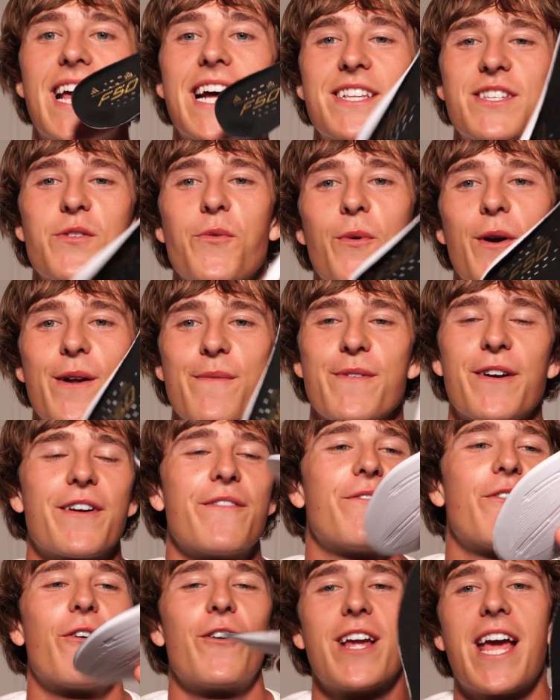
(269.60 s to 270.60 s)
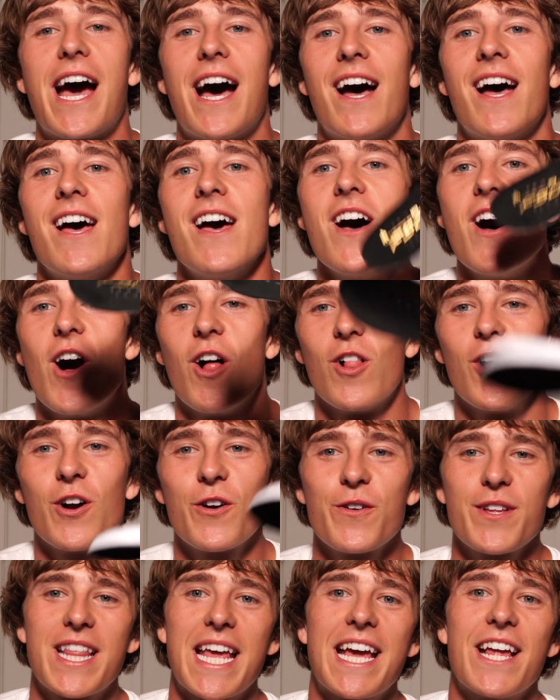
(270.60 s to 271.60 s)
that's the word I'm looking for, yeah. Along
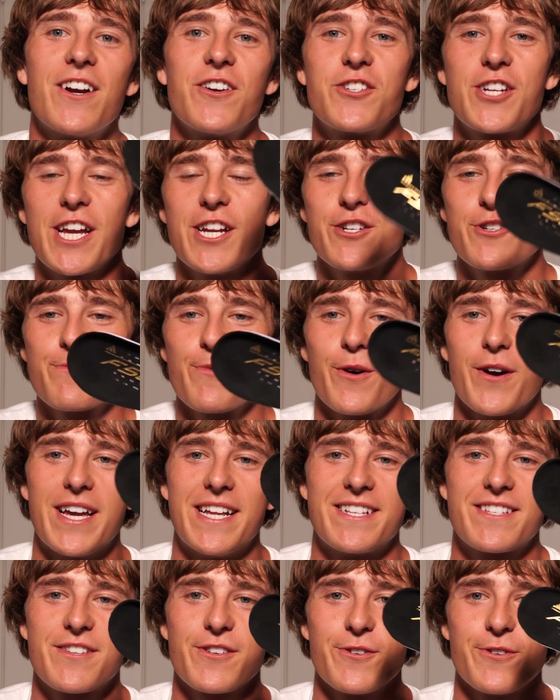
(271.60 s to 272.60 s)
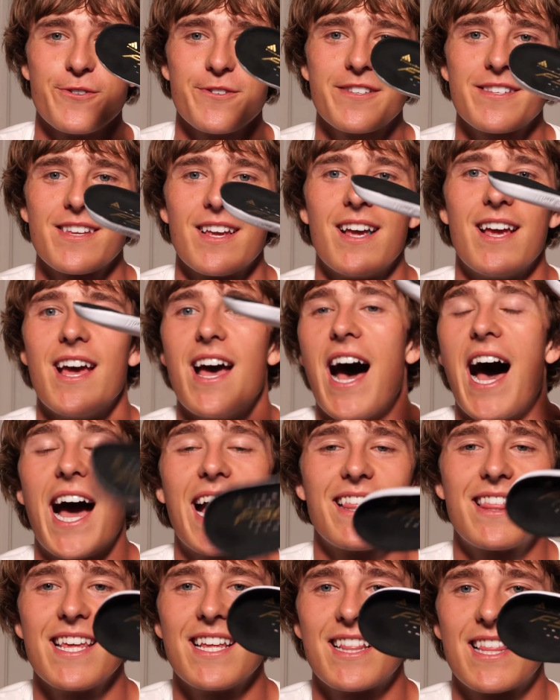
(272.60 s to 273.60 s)
with the interchangeable insoles,
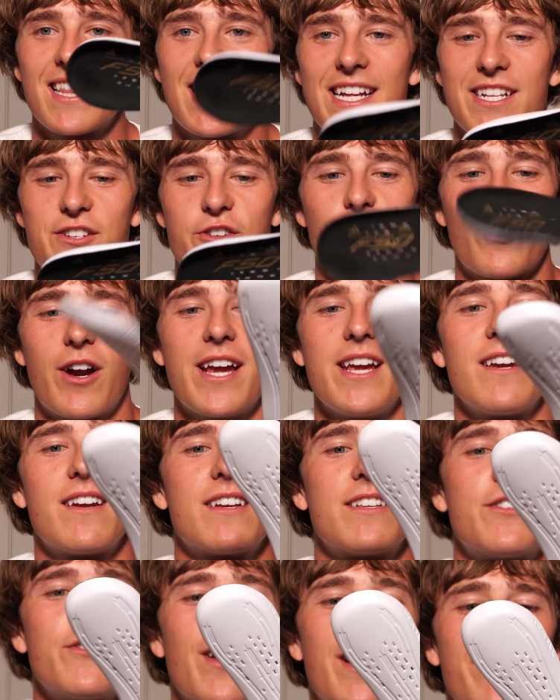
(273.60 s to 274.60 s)
I think that that's great because you